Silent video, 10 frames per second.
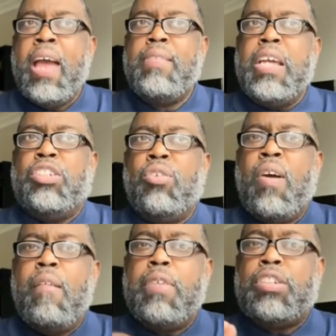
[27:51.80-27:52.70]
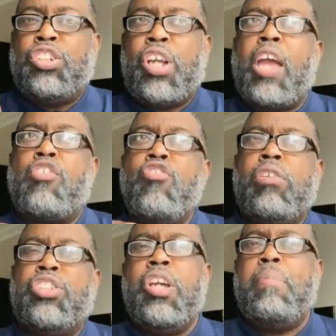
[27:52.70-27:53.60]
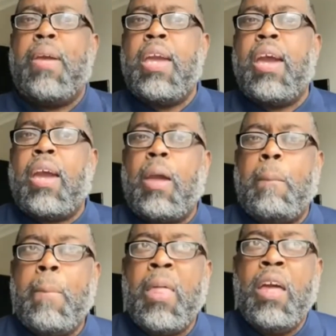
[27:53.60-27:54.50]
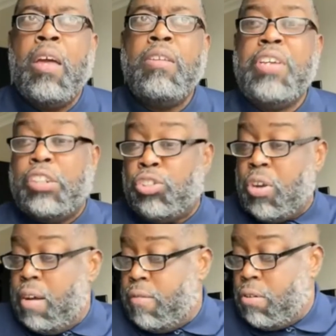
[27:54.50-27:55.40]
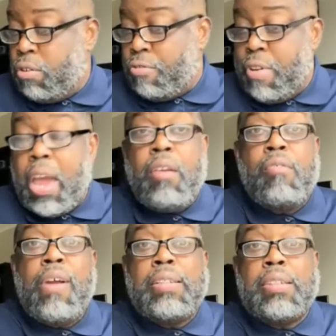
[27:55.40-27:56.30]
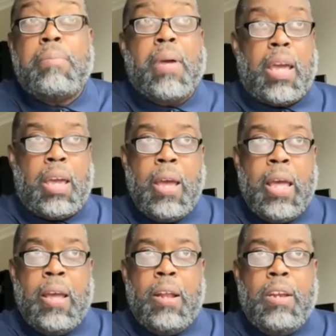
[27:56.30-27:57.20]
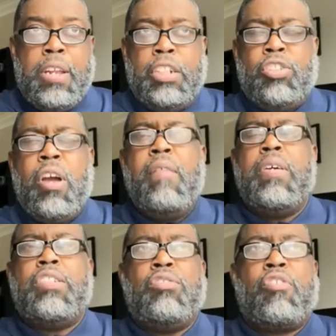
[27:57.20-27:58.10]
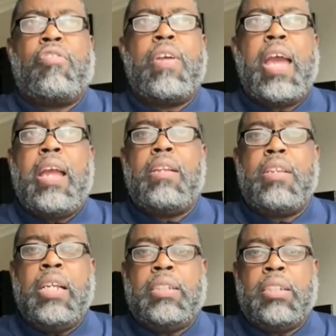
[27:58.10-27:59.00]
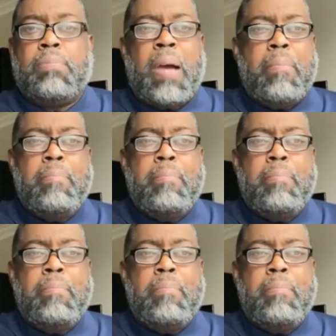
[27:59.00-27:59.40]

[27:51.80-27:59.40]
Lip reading: Did you ever check your GPA? Did you ever create a resume? Did you ever create, this is my